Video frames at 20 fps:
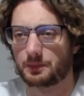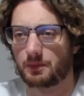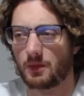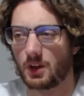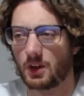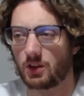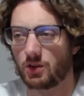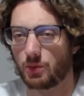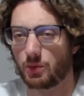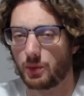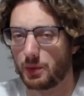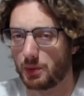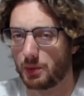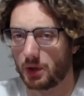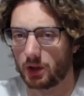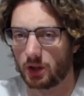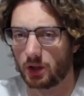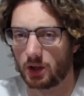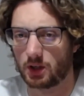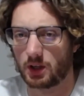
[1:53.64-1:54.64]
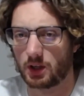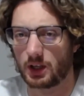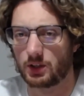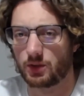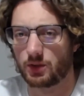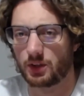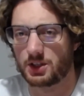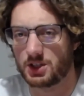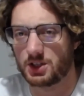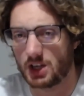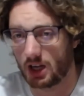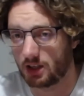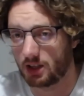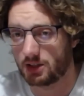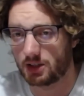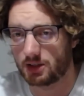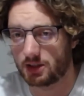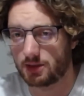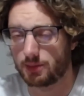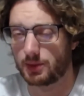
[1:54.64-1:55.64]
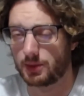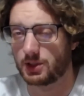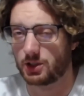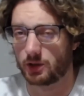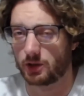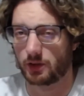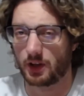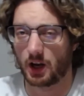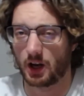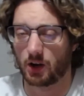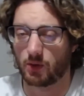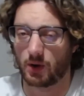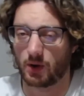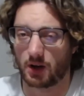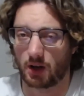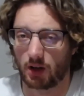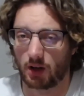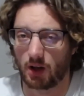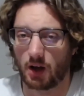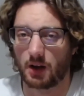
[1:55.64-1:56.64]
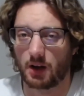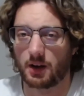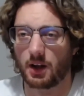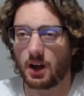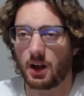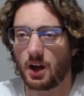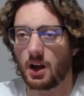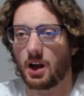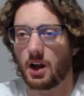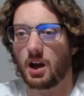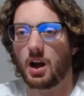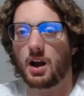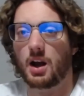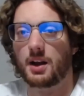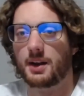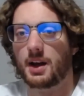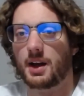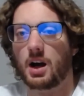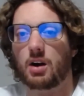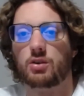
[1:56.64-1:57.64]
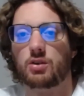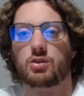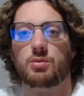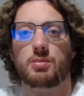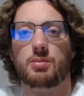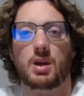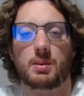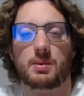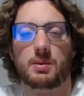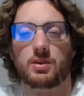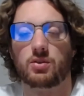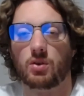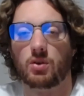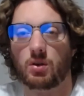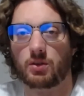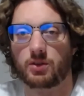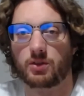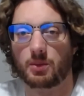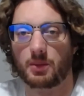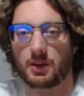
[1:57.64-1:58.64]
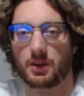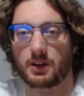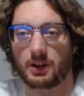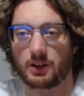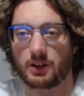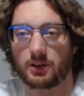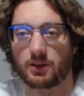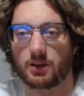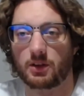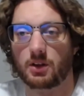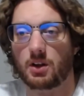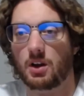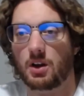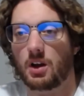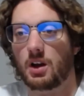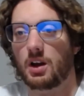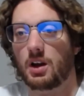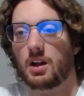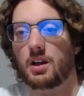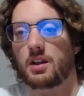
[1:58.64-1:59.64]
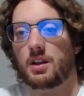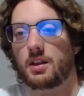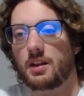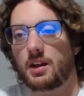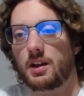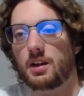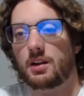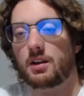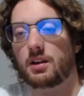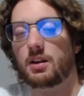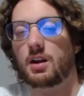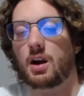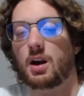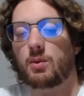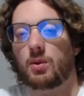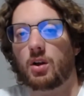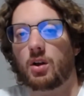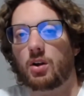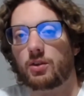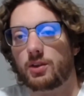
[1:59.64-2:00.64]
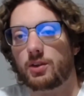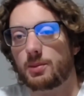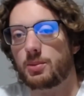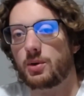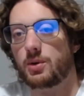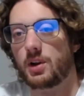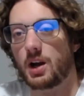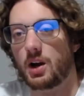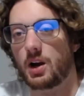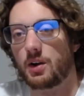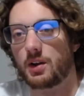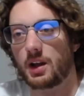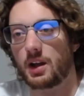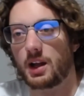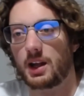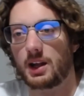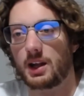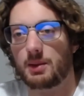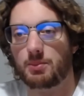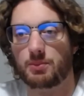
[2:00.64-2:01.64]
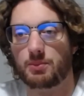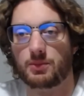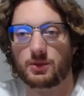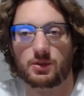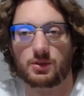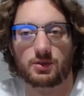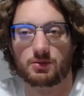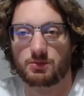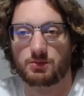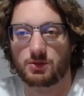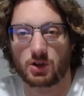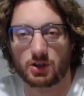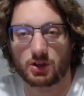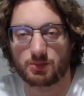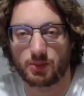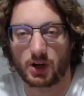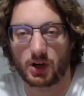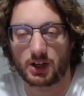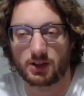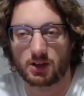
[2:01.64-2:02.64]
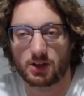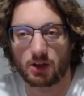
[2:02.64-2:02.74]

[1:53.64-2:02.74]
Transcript: So we will look into the challenges, which there are quite a lot, and how to maybe solve some of these. Then I will also put out a just practical